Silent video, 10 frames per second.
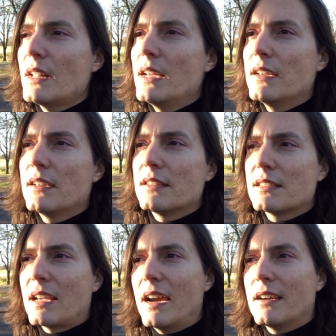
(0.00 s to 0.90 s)
yeah,
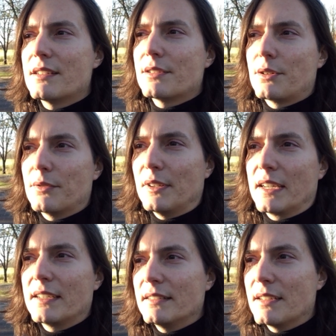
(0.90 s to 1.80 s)
scarce, sort of
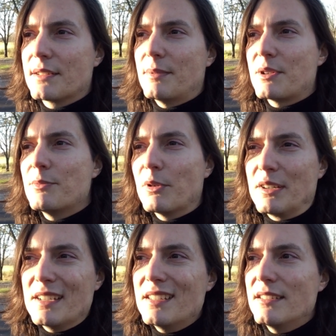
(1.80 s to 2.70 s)
like there's much more
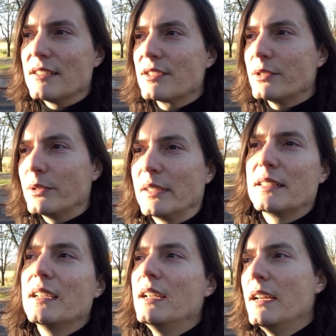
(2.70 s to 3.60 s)
distance to
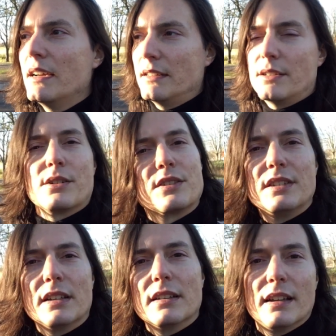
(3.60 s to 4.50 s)
it, there are
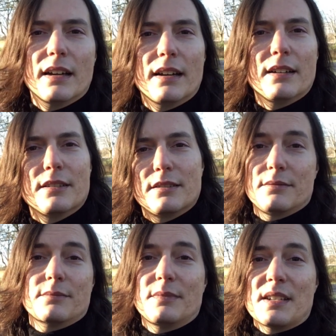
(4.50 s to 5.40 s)
still uh,
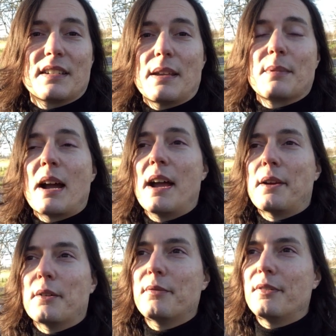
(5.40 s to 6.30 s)
the same
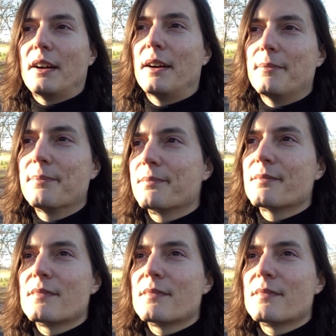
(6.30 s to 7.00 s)
kind of um,